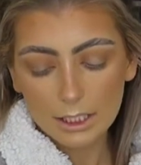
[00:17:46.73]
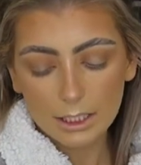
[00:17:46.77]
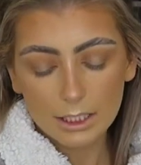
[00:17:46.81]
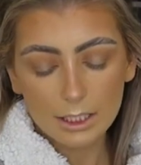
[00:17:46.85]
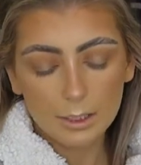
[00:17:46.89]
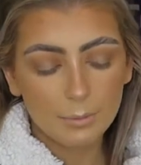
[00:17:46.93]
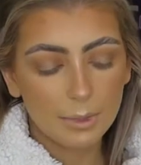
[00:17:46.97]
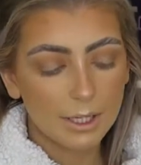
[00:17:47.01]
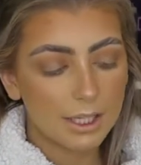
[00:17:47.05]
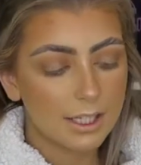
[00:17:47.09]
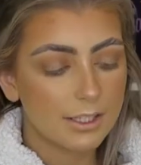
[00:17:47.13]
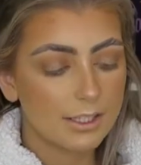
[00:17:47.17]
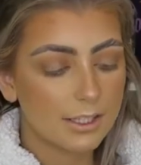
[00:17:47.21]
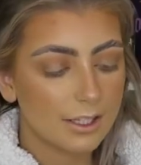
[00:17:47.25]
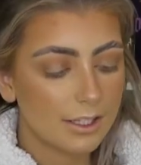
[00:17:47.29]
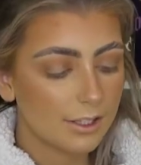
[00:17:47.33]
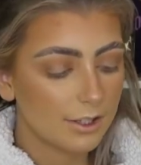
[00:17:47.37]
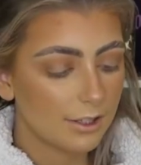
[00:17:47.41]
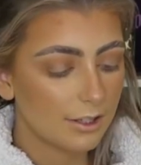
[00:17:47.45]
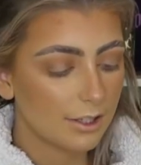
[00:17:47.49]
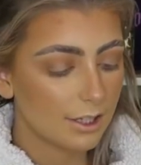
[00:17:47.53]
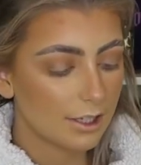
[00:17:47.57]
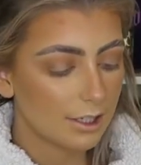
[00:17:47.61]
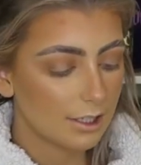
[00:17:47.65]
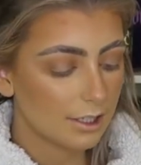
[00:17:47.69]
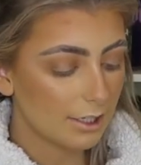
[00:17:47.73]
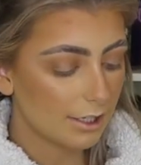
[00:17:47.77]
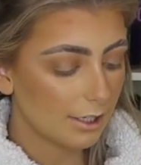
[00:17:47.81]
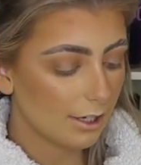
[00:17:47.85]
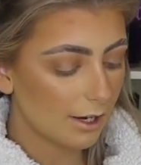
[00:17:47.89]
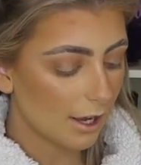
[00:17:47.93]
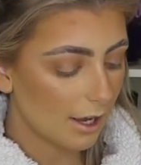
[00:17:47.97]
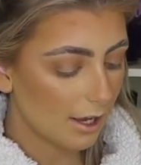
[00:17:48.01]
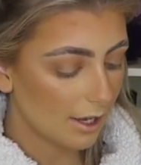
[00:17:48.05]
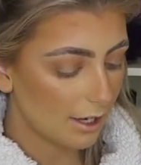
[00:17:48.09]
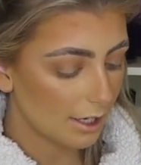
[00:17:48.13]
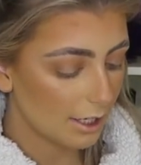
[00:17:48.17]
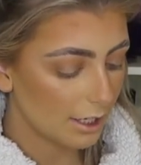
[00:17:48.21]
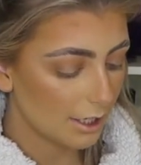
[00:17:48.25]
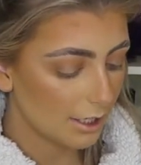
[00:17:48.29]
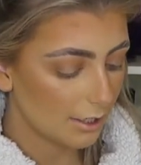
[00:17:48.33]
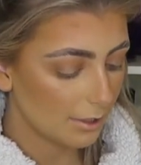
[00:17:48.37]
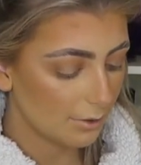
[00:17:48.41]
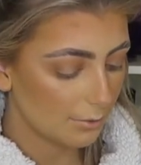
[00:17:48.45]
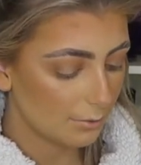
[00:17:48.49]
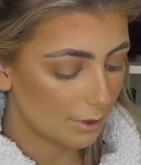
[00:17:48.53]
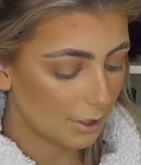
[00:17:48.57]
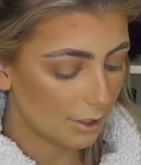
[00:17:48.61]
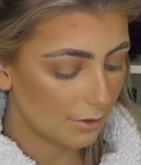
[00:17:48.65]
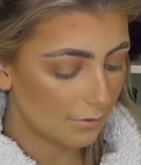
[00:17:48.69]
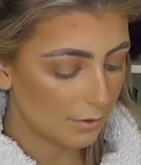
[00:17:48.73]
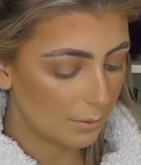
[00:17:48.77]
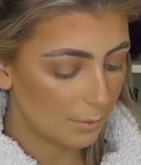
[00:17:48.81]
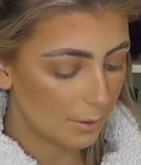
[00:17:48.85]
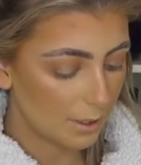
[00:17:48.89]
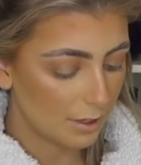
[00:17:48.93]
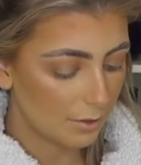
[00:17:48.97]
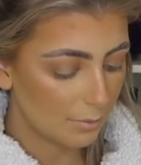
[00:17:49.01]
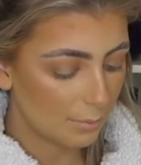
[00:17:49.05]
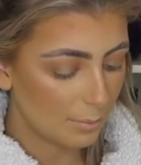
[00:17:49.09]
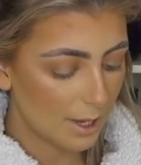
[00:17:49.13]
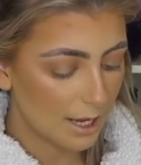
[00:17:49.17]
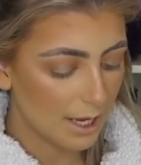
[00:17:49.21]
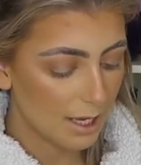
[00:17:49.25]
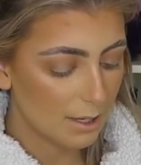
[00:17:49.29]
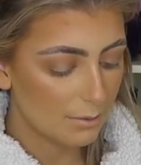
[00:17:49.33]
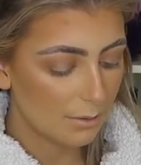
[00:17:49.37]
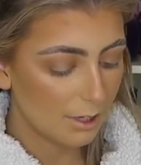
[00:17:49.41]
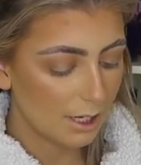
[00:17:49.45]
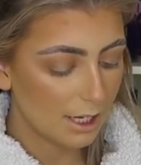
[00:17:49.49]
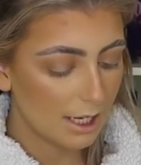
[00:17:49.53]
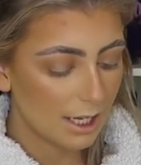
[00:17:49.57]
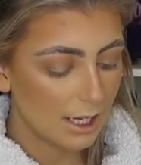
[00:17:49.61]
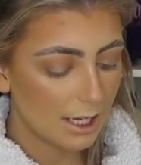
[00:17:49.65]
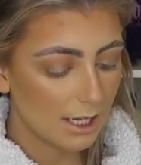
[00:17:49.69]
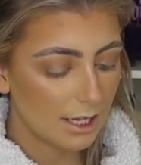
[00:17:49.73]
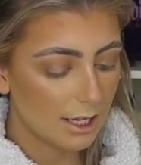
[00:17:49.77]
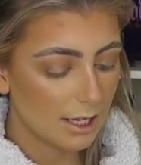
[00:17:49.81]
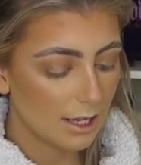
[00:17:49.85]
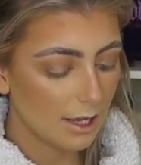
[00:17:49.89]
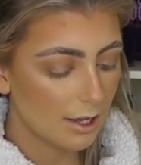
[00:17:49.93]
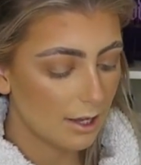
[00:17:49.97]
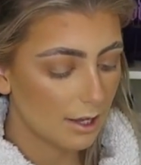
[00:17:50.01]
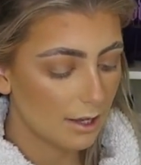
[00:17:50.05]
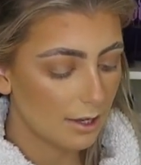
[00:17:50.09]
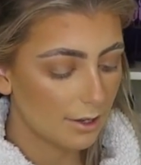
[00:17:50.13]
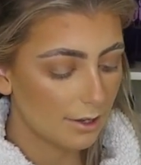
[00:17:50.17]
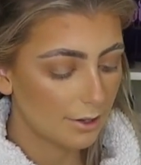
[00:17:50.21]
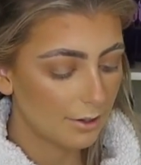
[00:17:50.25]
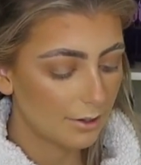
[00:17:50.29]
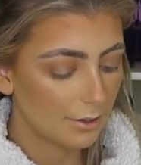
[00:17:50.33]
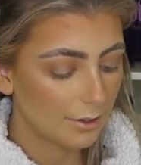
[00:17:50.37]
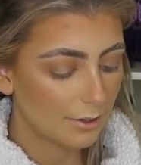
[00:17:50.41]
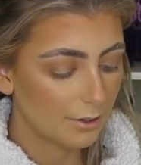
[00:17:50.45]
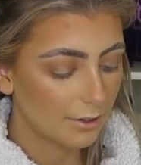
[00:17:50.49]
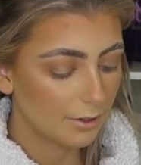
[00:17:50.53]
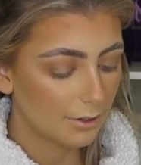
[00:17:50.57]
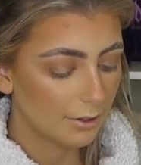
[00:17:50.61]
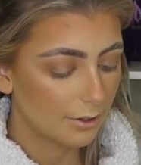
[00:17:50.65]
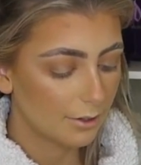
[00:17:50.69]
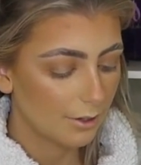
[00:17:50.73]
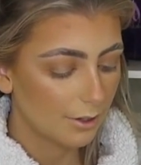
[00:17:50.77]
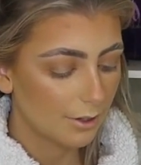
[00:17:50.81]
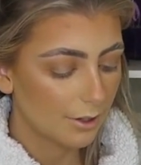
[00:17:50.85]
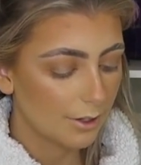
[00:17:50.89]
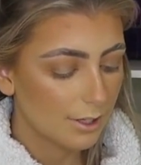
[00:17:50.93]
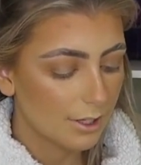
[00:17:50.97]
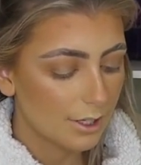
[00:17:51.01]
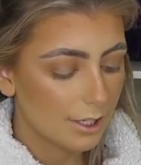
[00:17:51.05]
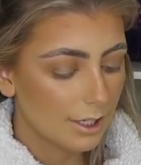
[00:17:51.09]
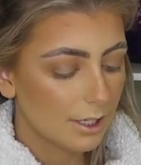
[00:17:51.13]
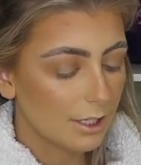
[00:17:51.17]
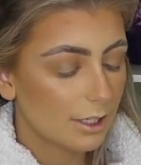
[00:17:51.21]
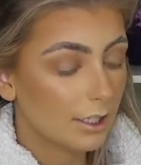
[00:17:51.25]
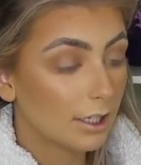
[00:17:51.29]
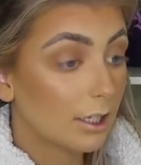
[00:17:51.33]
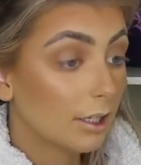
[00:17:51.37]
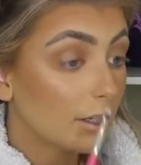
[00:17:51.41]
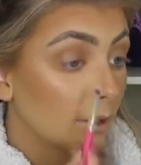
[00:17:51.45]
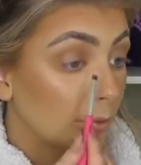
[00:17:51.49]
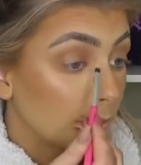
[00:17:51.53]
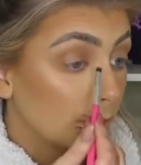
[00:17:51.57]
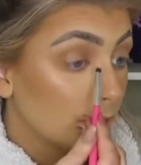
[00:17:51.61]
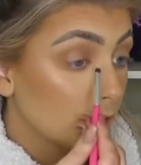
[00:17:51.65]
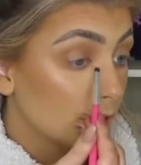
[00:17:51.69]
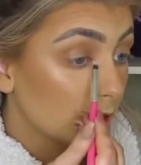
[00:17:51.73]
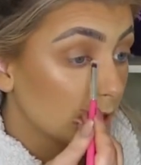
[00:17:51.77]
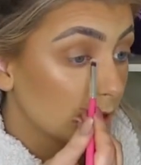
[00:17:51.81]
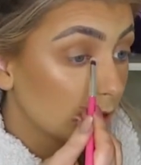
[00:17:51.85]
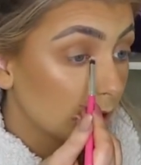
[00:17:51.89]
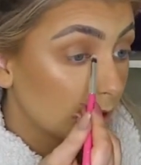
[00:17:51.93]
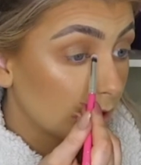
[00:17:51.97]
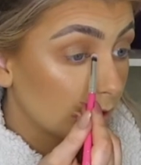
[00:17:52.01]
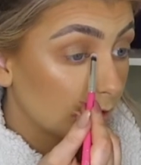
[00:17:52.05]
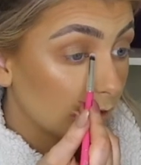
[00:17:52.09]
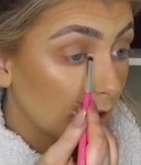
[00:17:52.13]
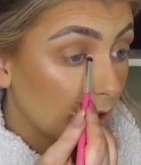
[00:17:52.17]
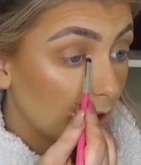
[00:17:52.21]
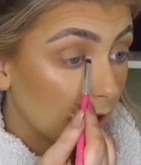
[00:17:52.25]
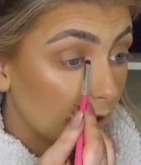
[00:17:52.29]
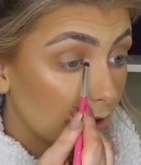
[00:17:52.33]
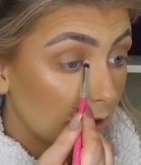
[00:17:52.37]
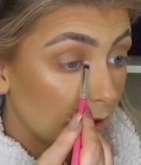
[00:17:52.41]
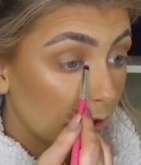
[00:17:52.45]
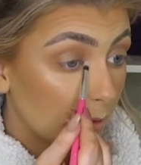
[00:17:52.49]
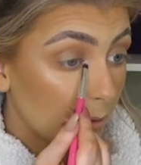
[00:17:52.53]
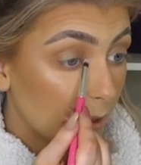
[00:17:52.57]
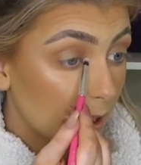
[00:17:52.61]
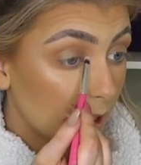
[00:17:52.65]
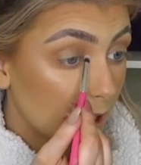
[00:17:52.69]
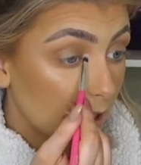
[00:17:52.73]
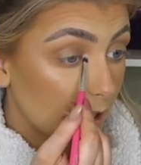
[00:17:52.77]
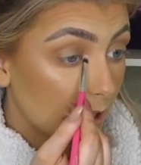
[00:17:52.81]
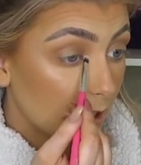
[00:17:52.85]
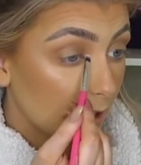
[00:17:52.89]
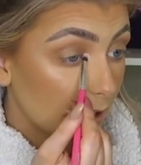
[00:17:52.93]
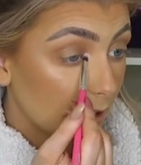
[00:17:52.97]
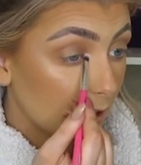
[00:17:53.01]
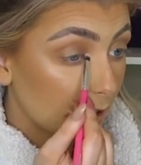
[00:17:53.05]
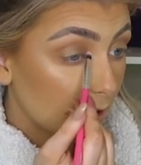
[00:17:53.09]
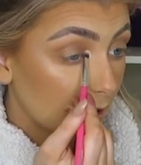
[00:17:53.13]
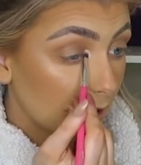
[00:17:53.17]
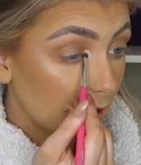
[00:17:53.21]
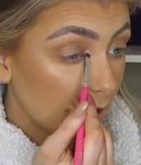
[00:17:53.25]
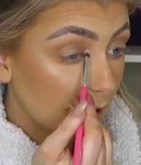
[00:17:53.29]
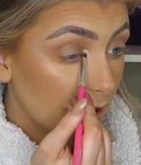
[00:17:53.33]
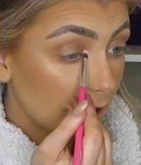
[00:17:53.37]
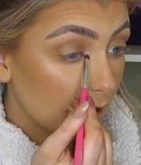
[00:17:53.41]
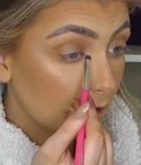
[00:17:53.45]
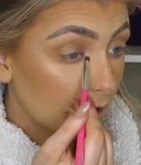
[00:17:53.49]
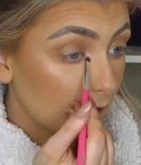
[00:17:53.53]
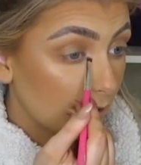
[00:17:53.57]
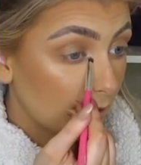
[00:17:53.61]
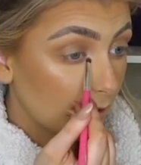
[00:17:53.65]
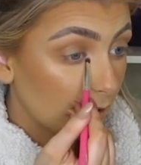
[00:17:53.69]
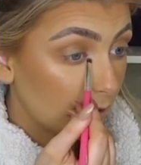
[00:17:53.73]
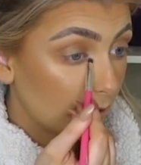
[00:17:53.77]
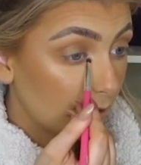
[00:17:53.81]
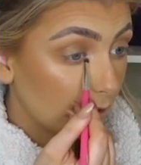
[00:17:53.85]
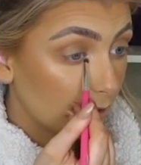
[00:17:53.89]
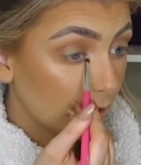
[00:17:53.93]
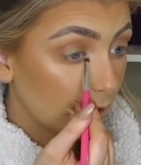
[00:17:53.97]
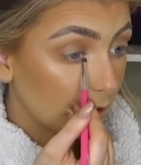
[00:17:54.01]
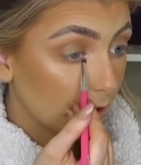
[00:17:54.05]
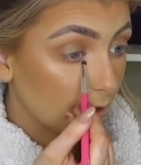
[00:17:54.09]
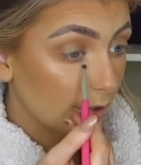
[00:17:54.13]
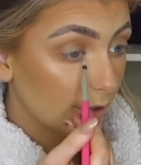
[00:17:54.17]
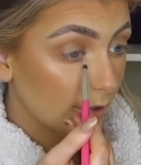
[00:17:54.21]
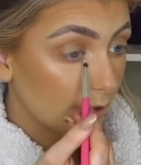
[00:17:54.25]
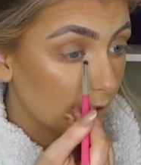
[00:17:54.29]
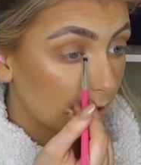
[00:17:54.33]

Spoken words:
PC39 with a bit of baebly. We're just going to run a bit in the inner corner.